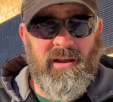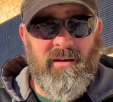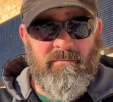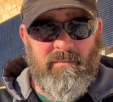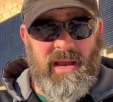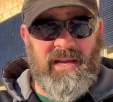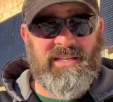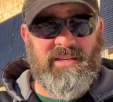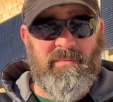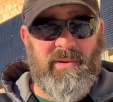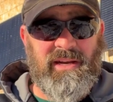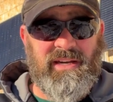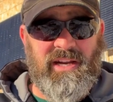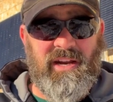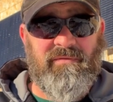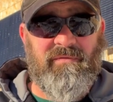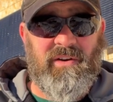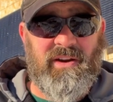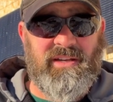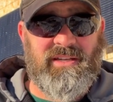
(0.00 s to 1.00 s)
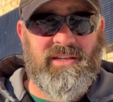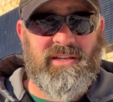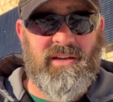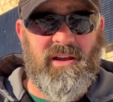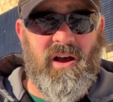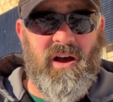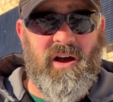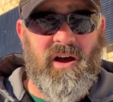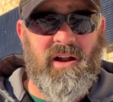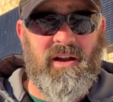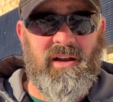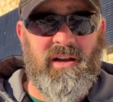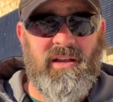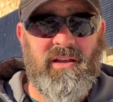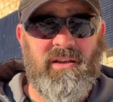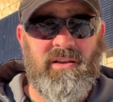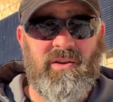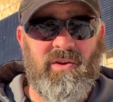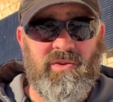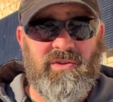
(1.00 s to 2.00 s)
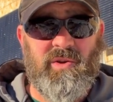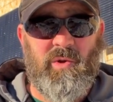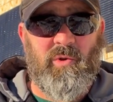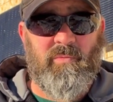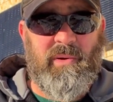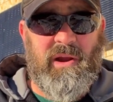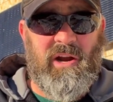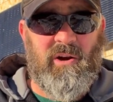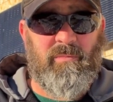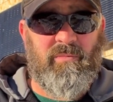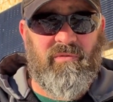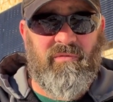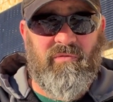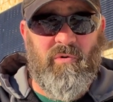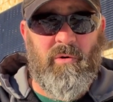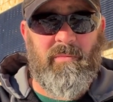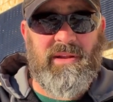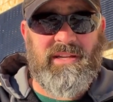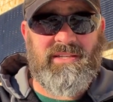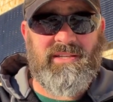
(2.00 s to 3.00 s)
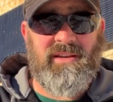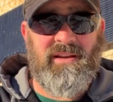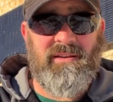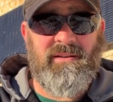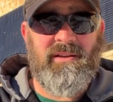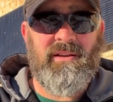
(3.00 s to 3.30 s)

makes a big difference on your solar panel performance.